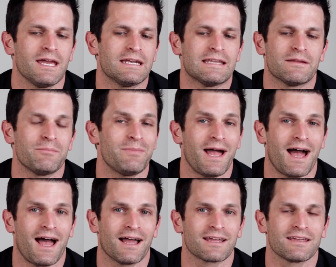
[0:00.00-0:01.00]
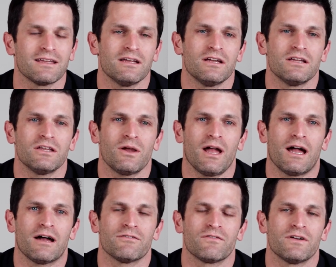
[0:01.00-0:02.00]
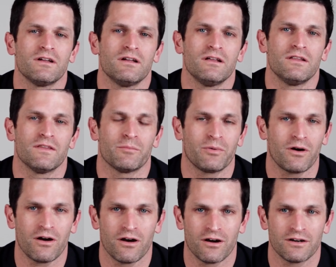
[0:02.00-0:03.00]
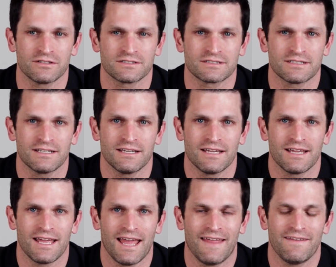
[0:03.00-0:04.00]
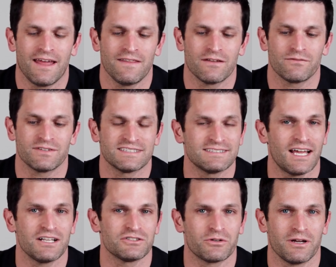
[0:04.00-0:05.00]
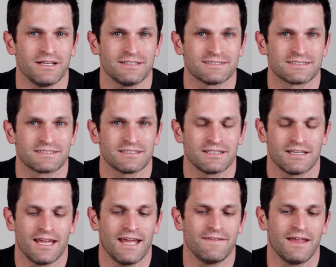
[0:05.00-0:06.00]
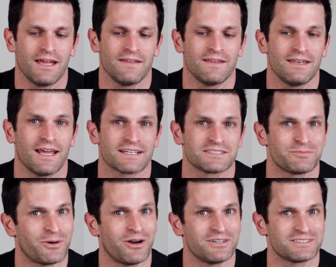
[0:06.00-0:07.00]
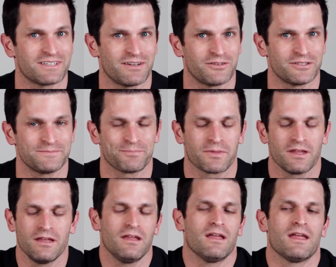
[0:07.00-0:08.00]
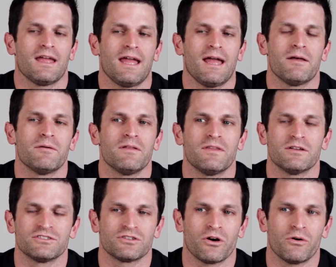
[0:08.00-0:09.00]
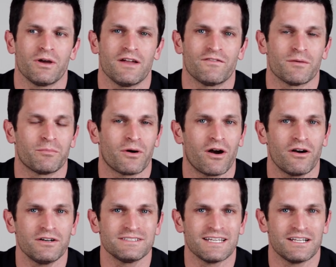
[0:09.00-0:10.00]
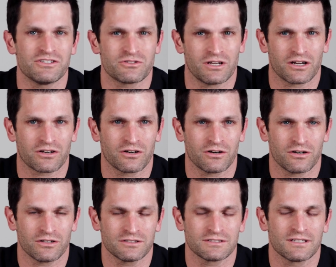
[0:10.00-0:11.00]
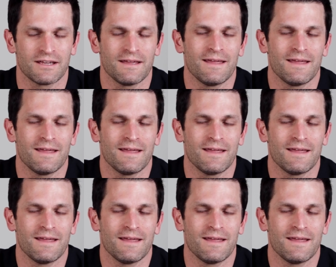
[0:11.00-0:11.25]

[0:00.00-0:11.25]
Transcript: and in the back you have the pars and then the facet joints and then the next pars level. That, so if a pars injury occurs,